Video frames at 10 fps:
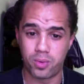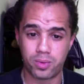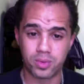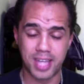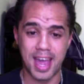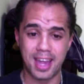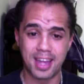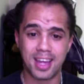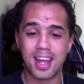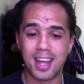Okay,
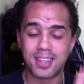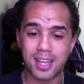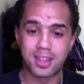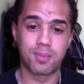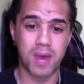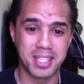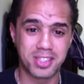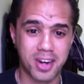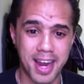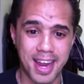and let them raise
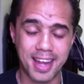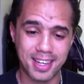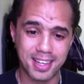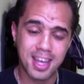their hand.